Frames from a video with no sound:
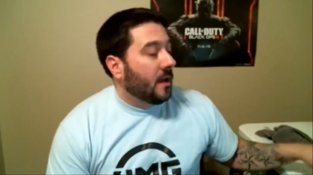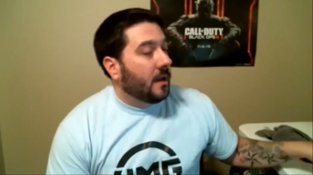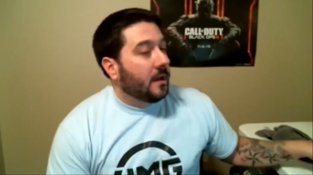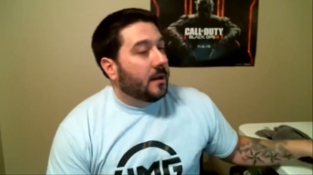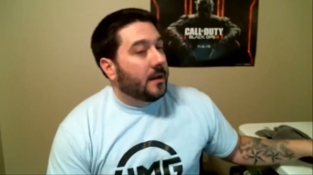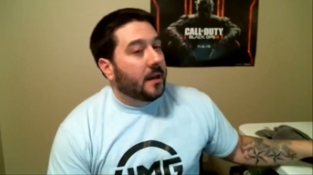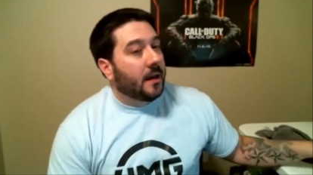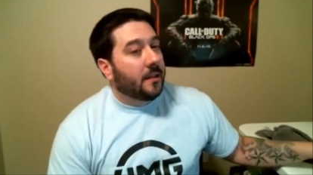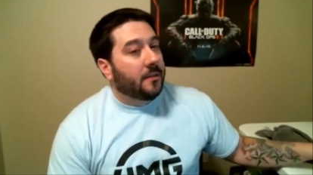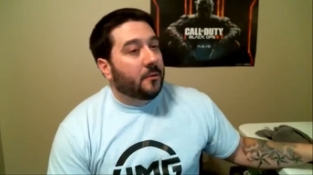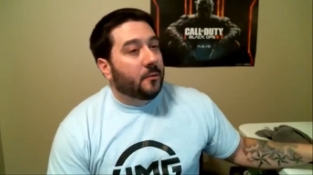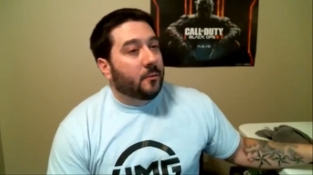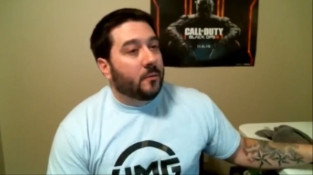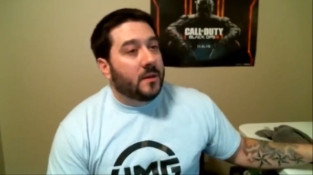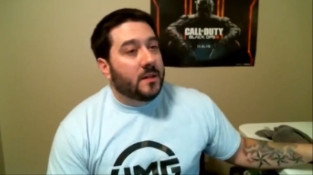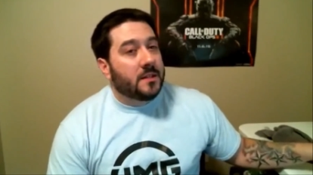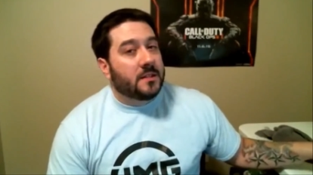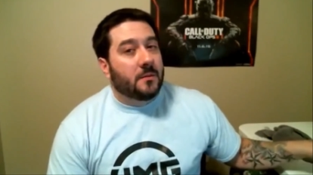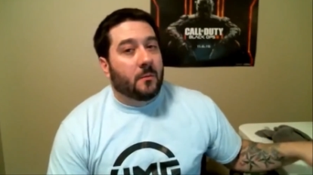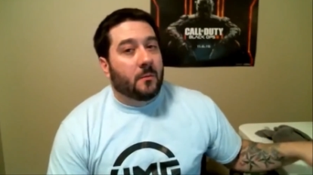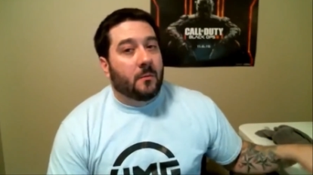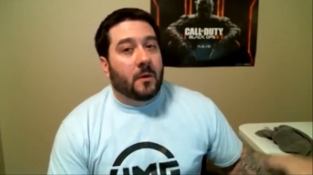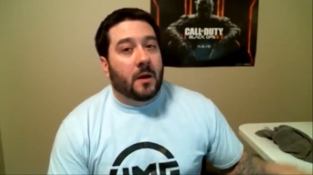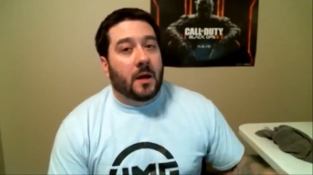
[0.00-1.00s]
Now, the
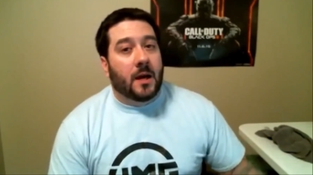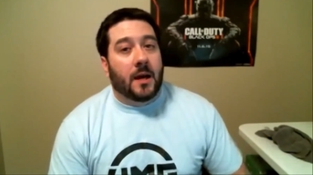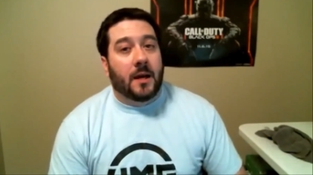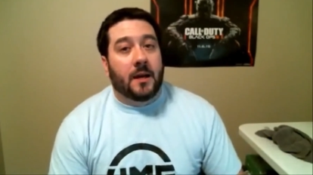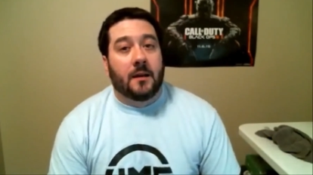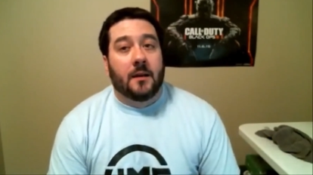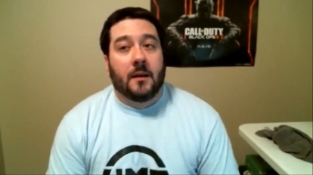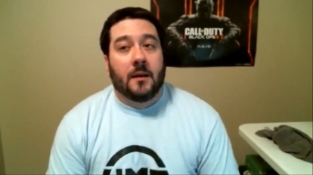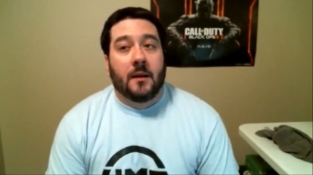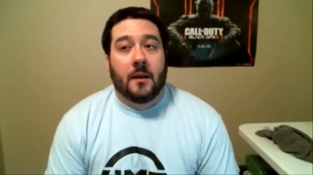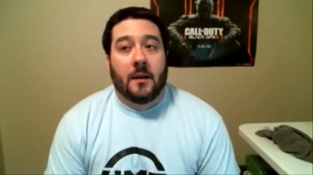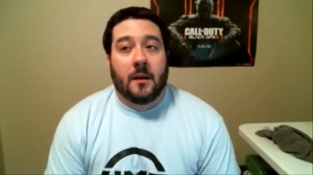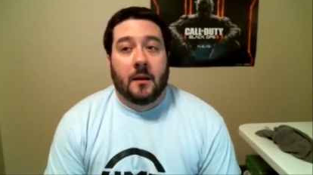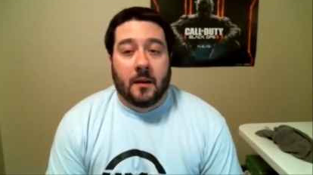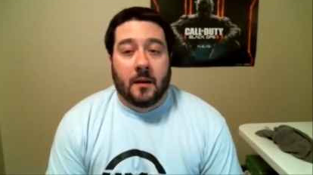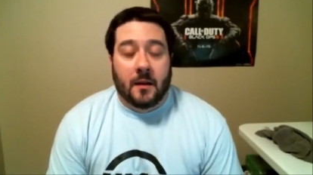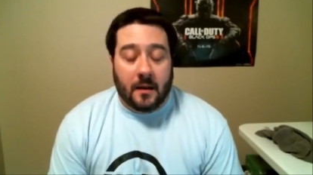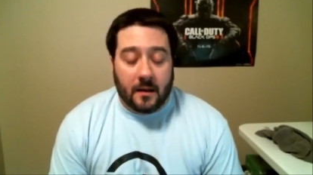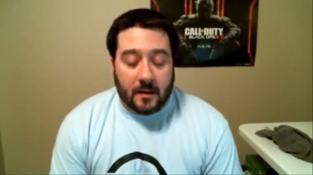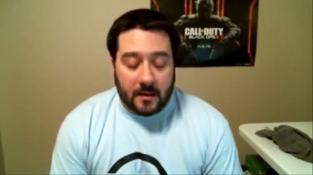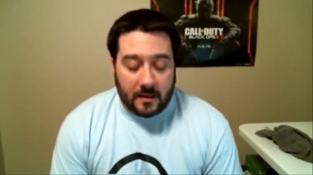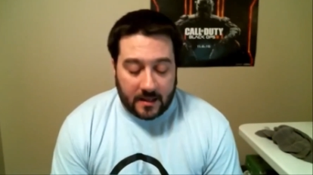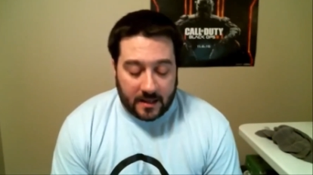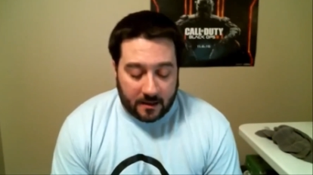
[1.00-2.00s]
reason why
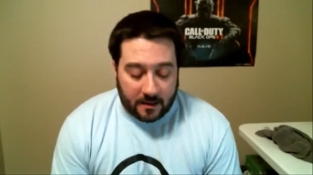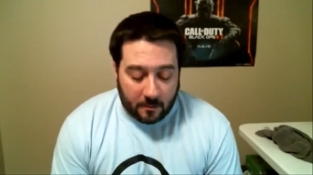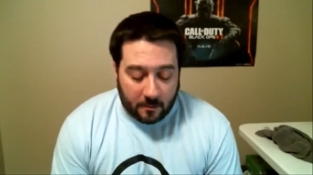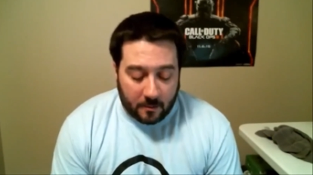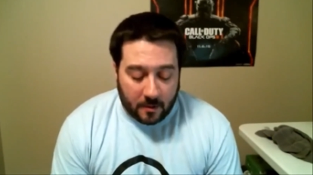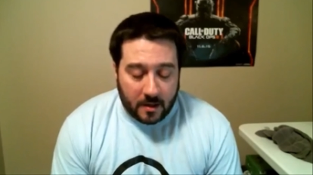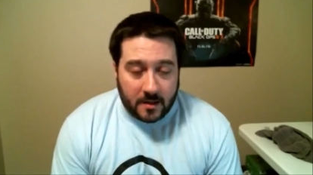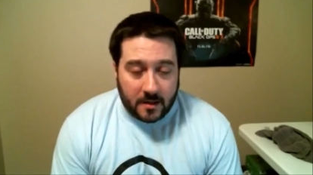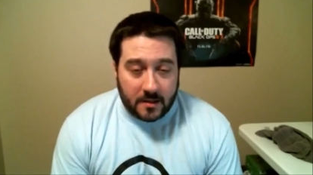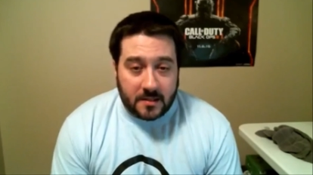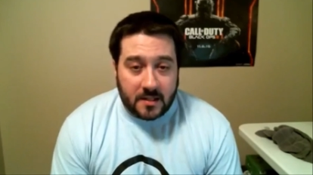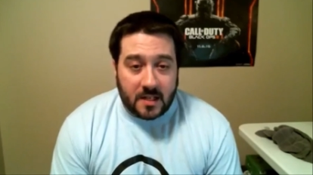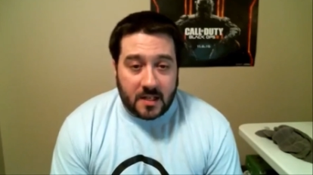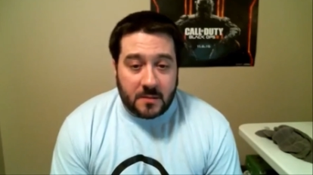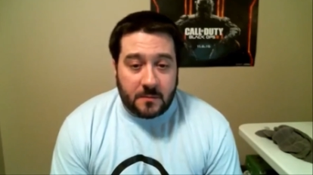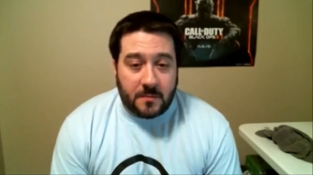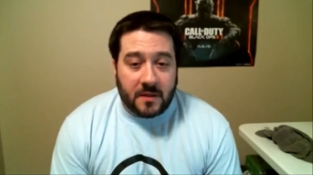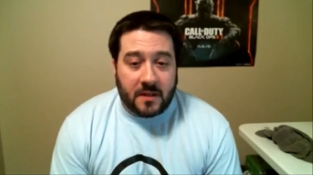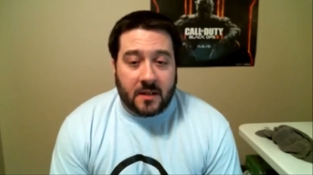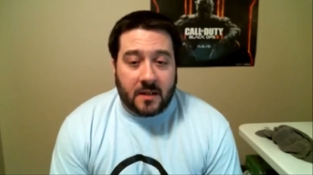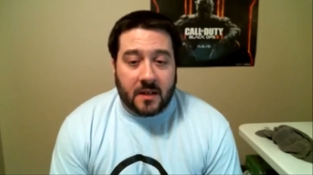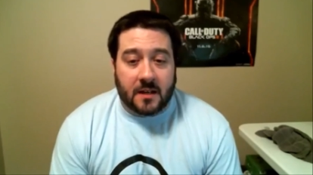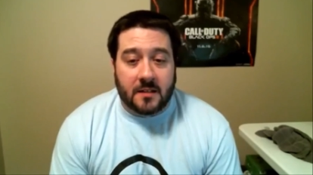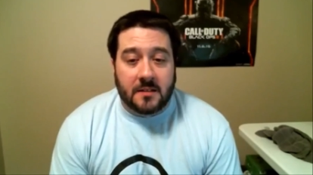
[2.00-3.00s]
that is
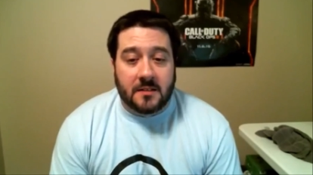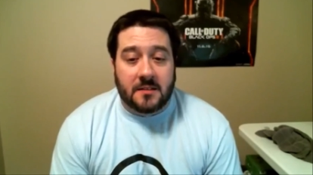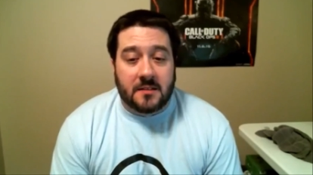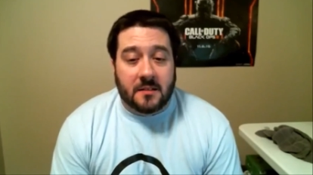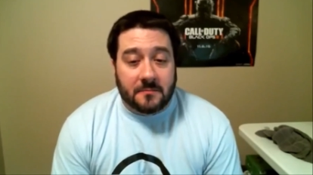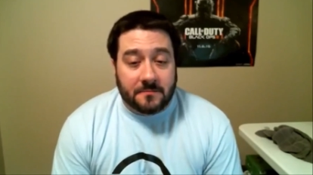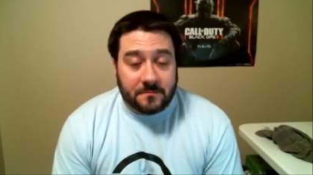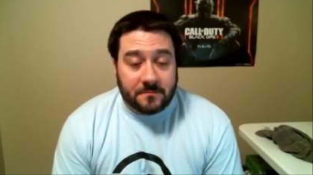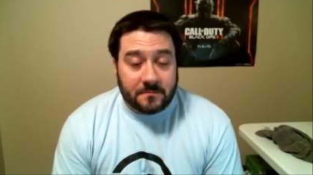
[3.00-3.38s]
because